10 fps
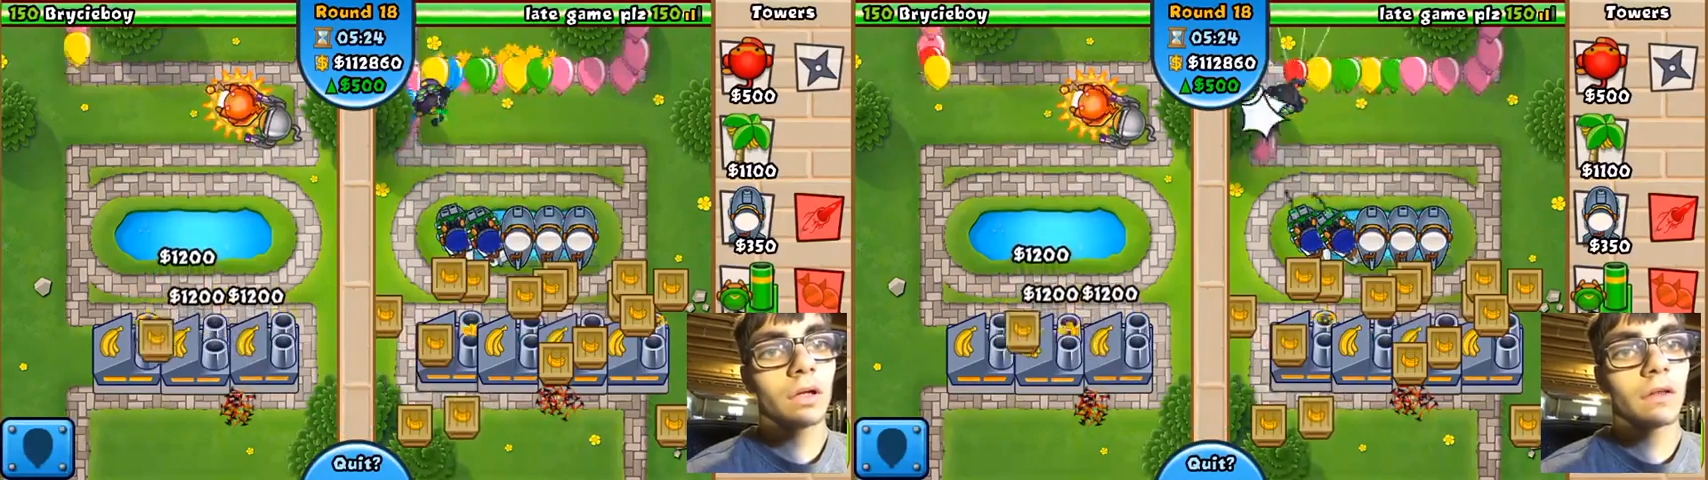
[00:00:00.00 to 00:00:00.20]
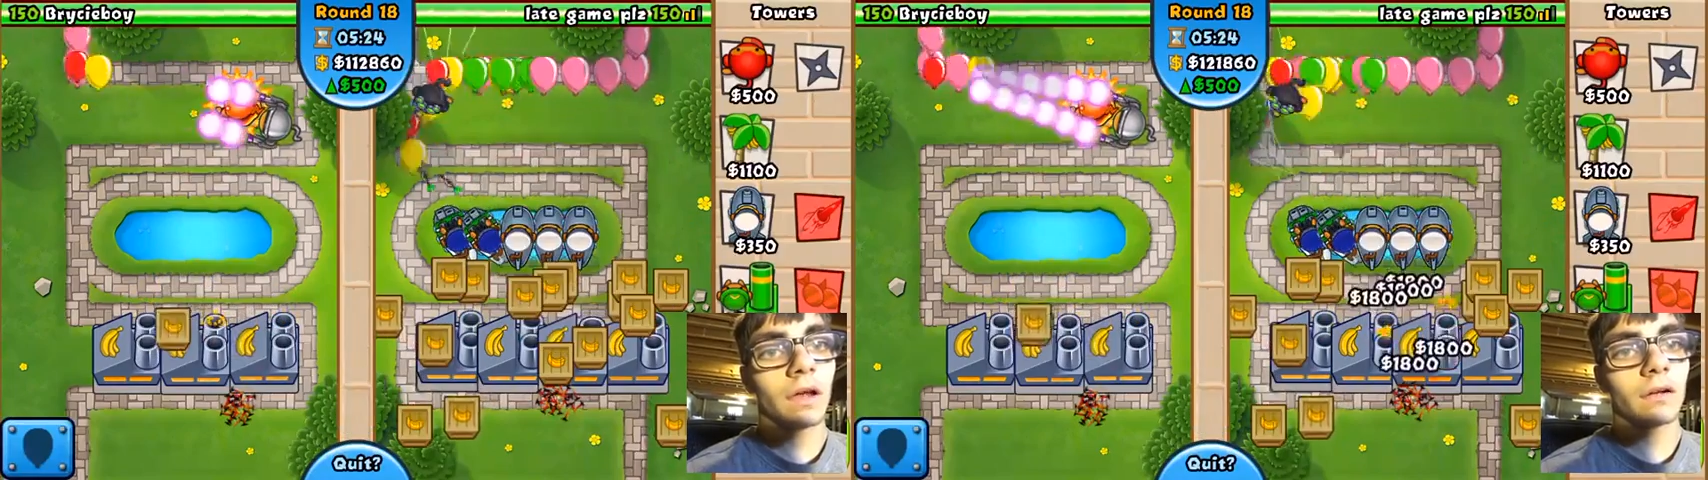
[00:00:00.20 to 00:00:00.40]

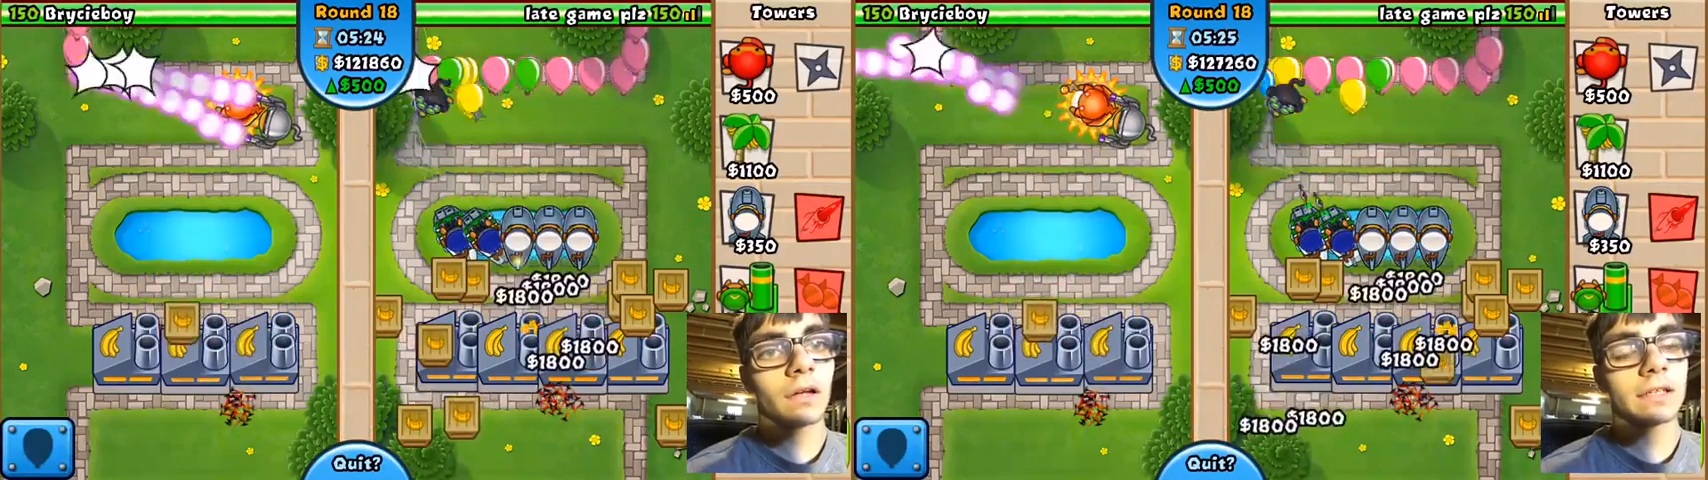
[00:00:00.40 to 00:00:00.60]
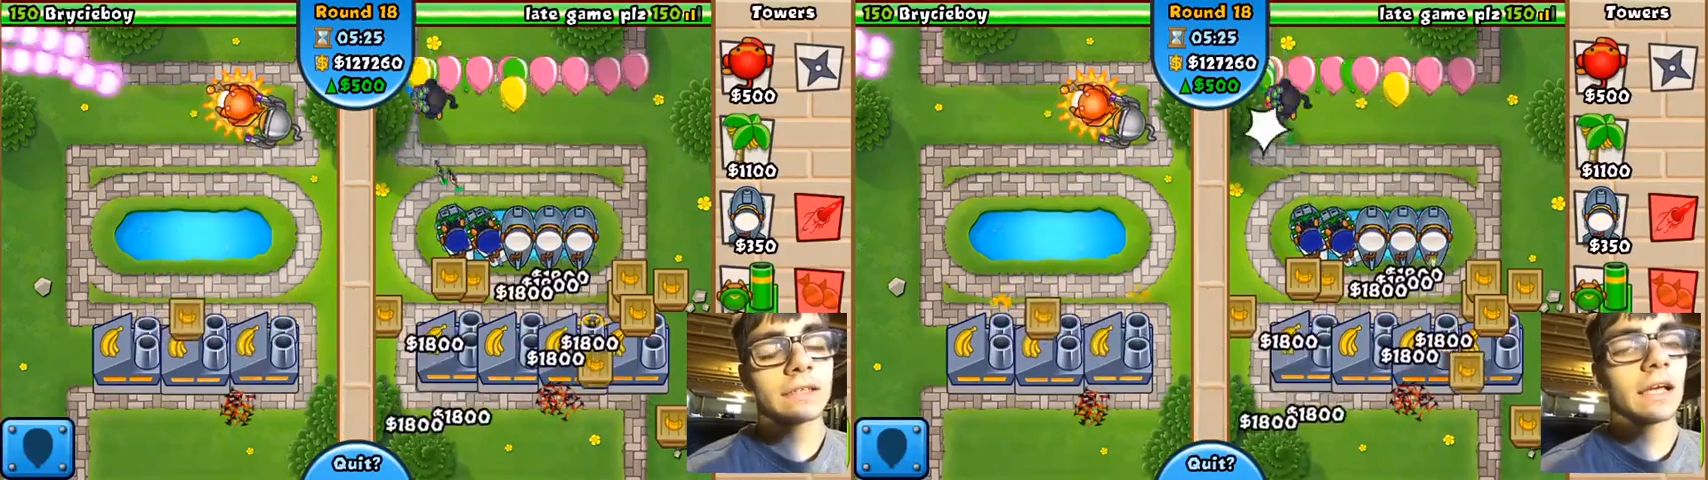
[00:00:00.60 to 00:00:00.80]
there it is.